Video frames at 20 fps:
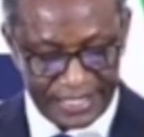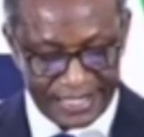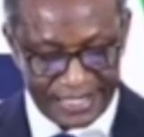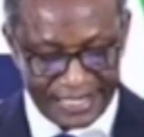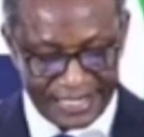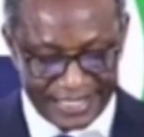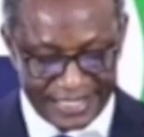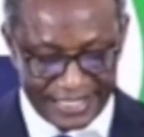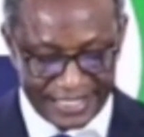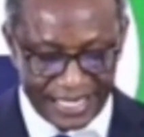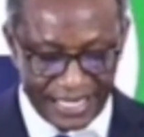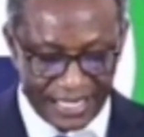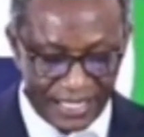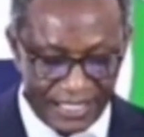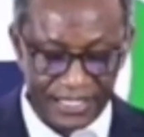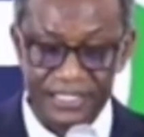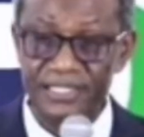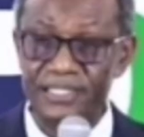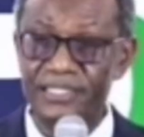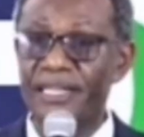the
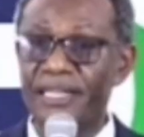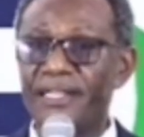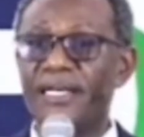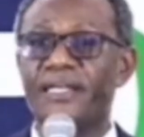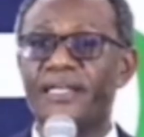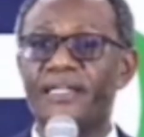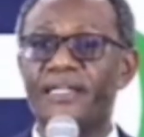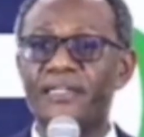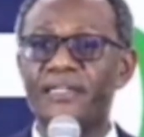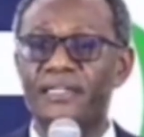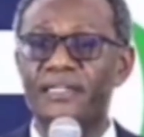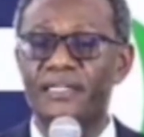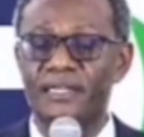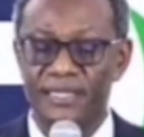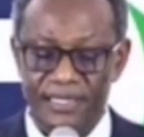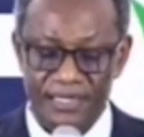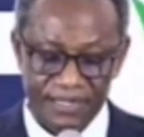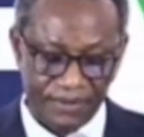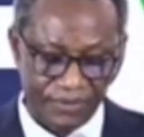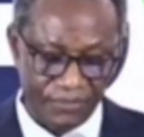challenges and then
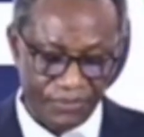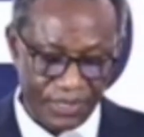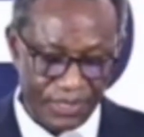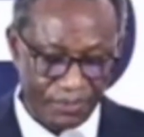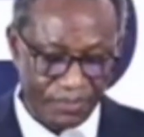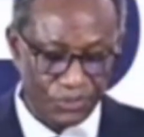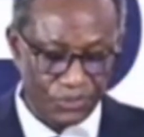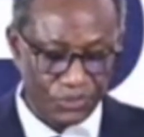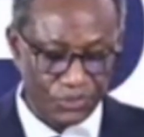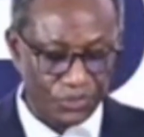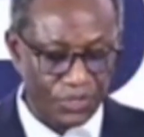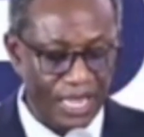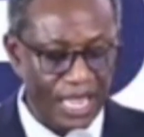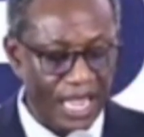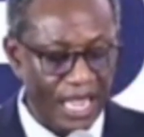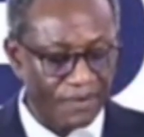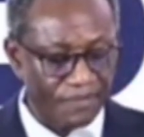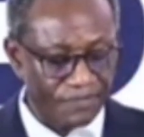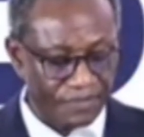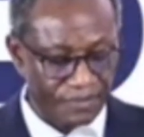be able to
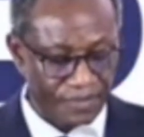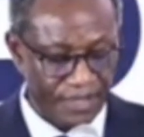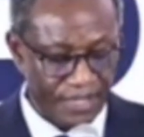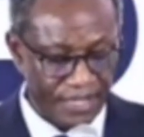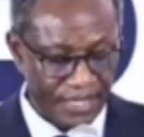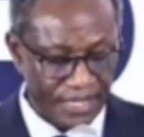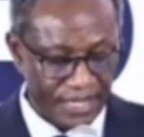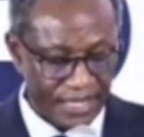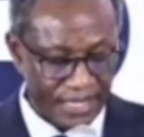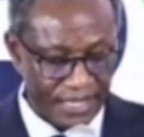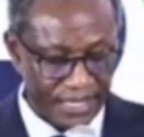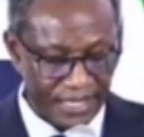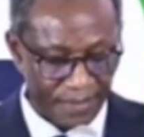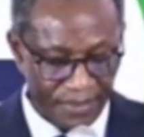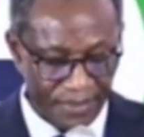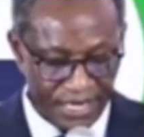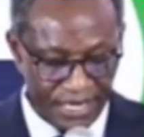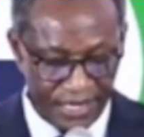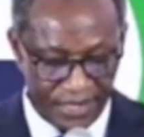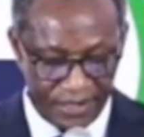have the
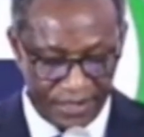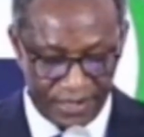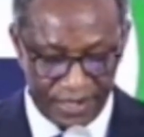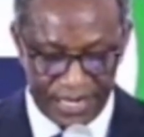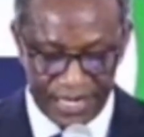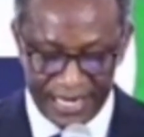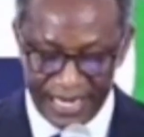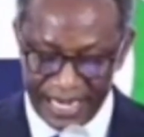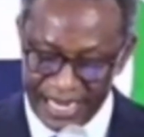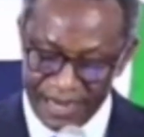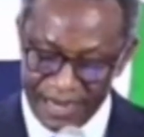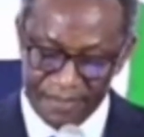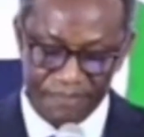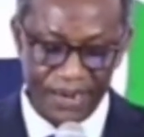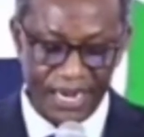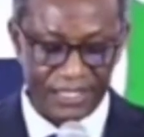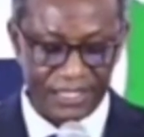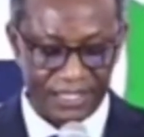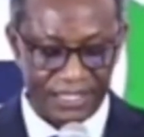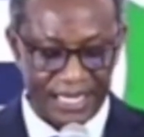meaning and the
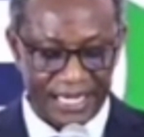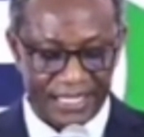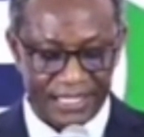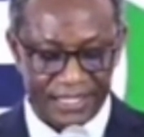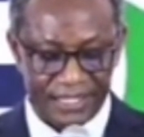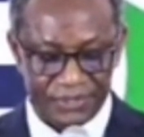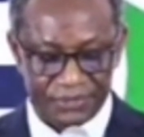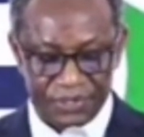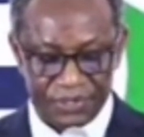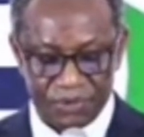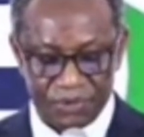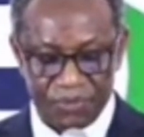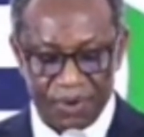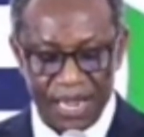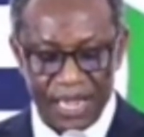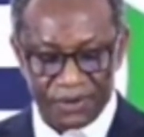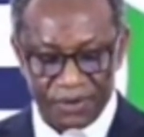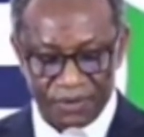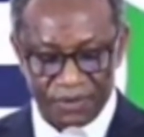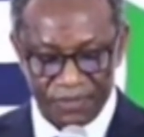impact that is
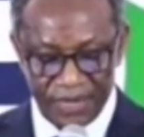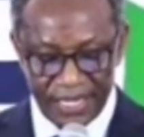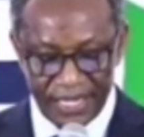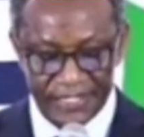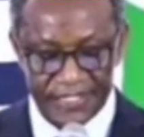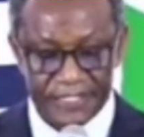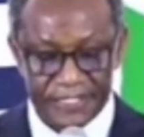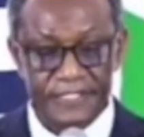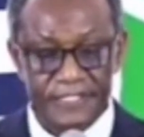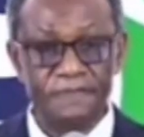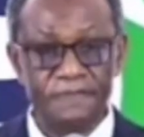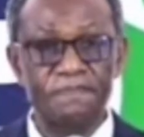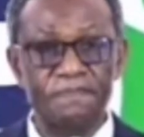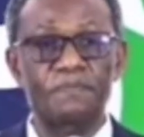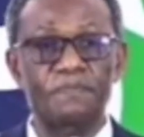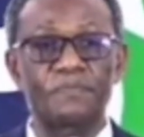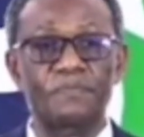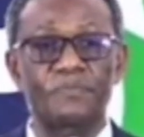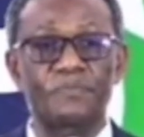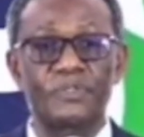required of us.
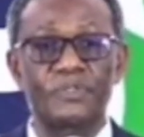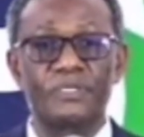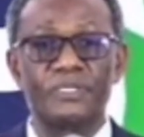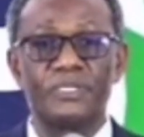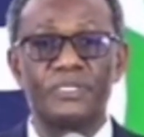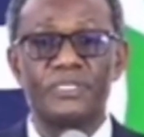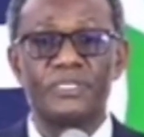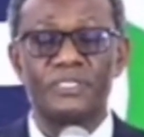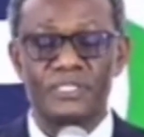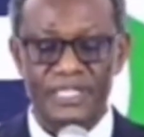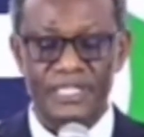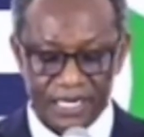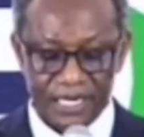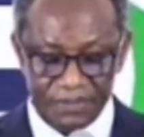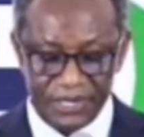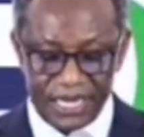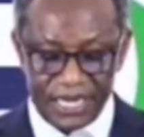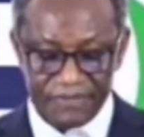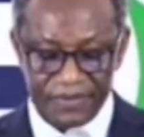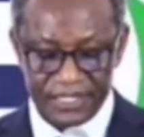Dearly
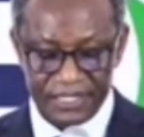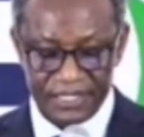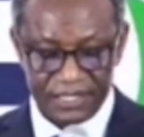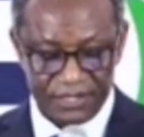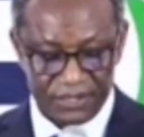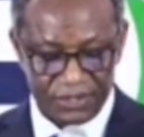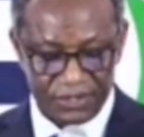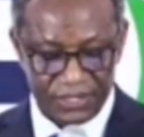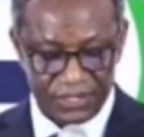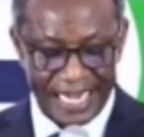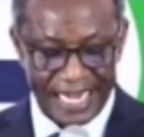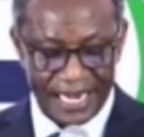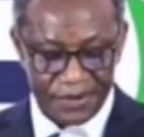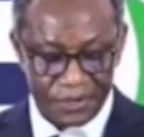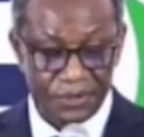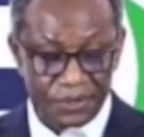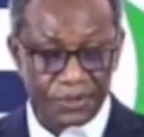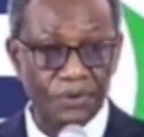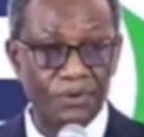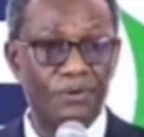beloved in the Lord, I
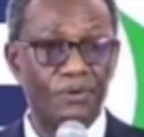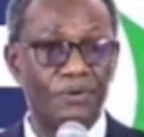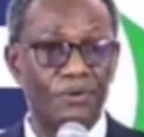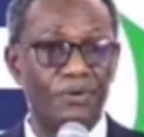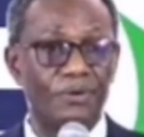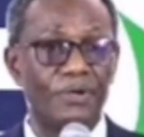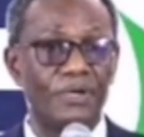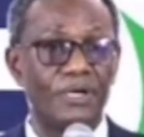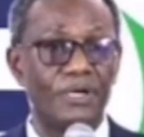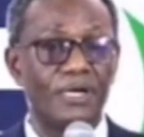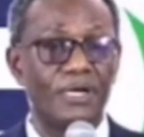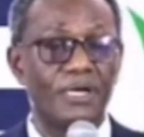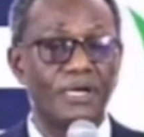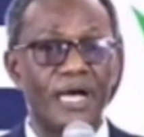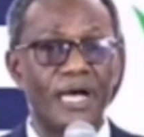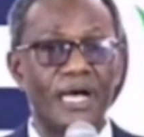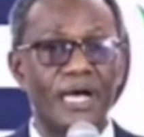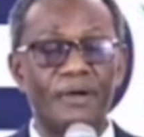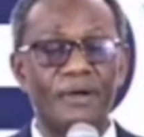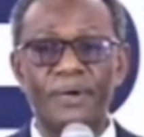know. I
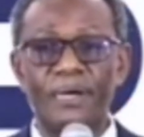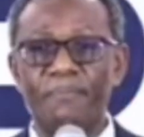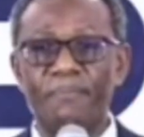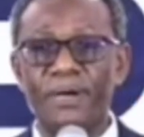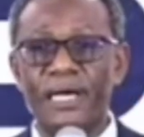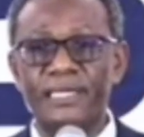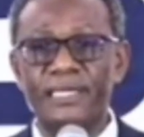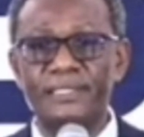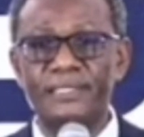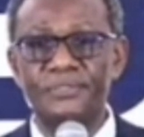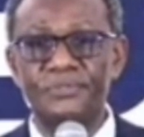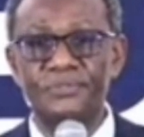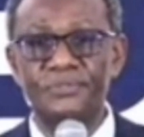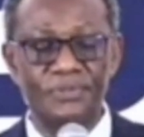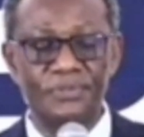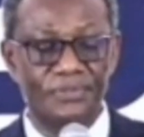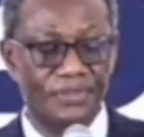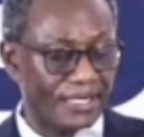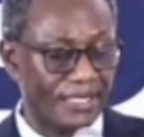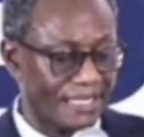remember
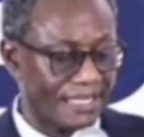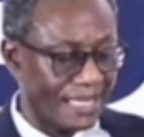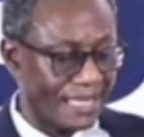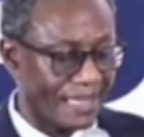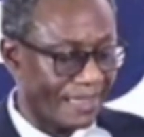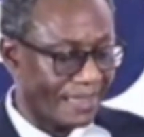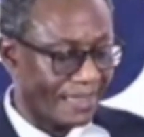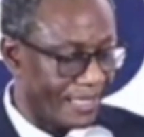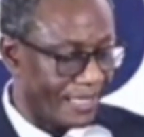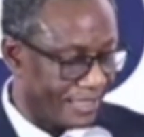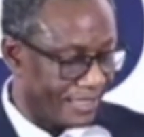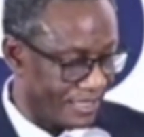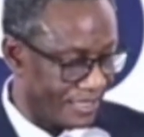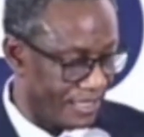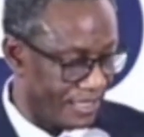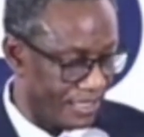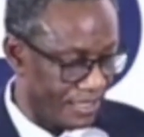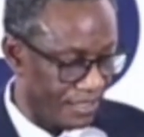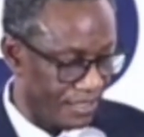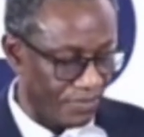
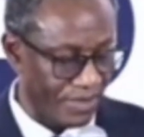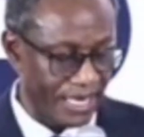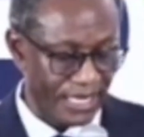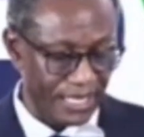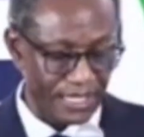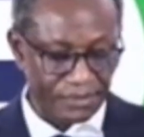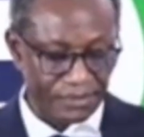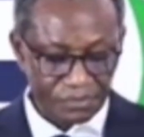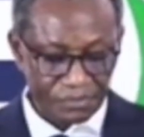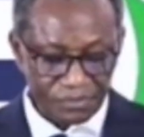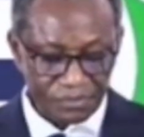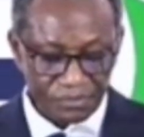2013 when